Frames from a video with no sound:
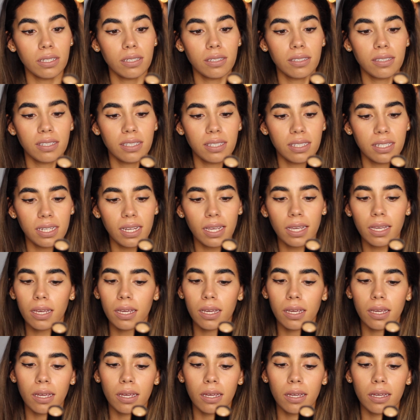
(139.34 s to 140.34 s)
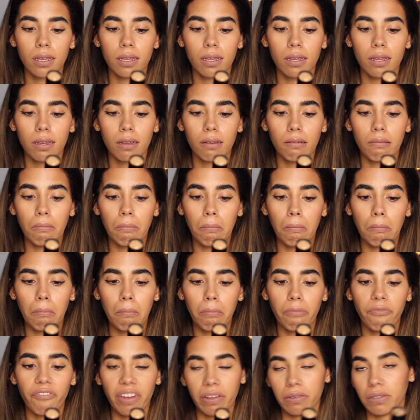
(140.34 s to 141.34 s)
stick
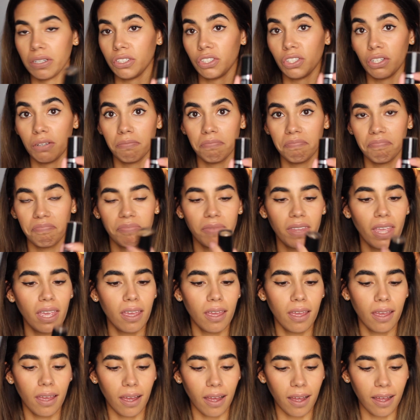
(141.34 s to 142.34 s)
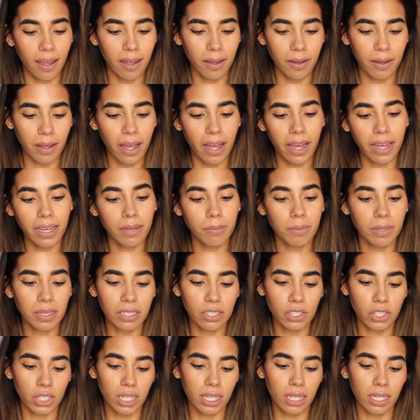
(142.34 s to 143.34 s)
foundation. I am in
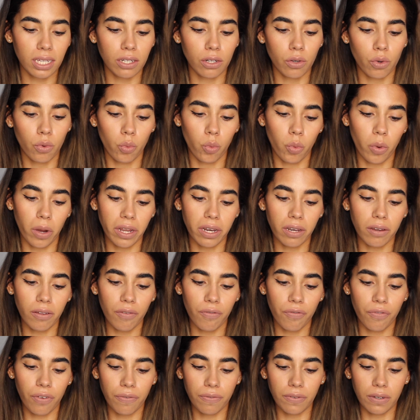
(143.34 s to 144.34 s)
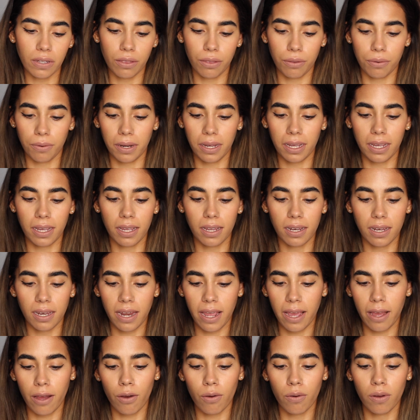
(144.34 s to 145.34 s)
the shade 153.
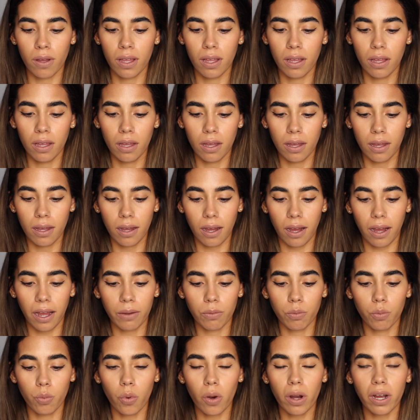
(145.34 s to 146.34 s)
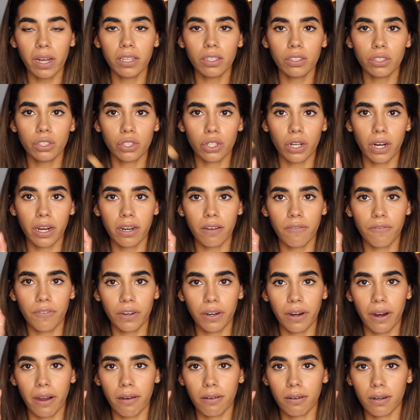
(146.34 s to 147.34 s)
Now, I was trying to
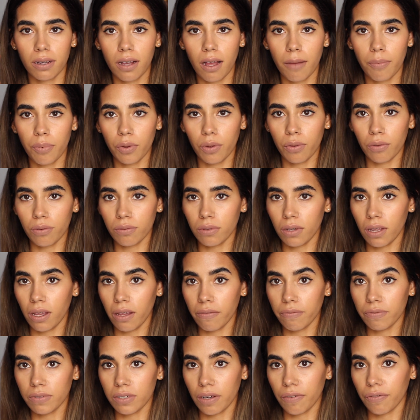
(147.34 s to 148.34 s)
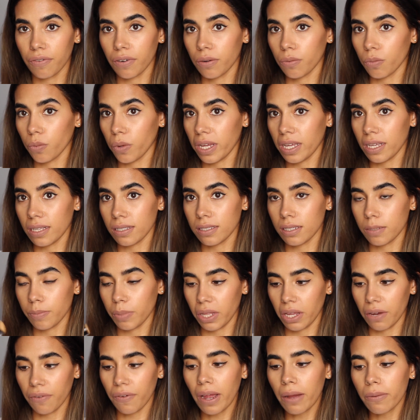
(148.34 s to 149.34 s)
figure out a couple of different ways to
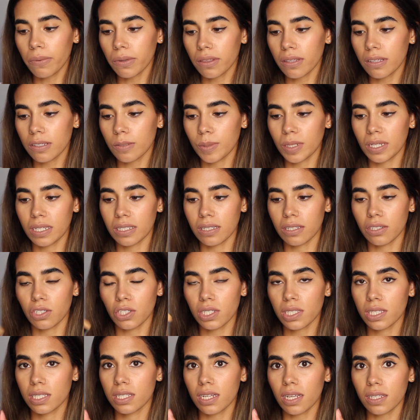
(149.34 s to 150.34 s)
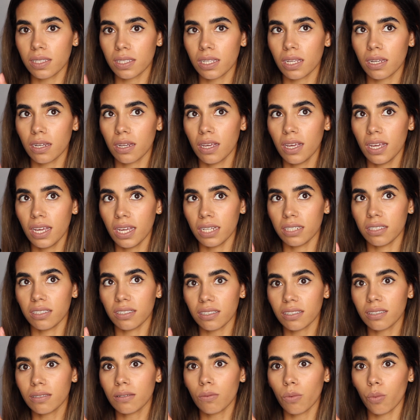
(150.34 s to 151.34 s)
play around with this because it
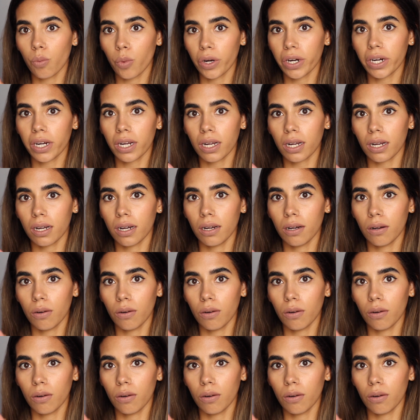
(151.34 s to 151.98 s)
doesn't work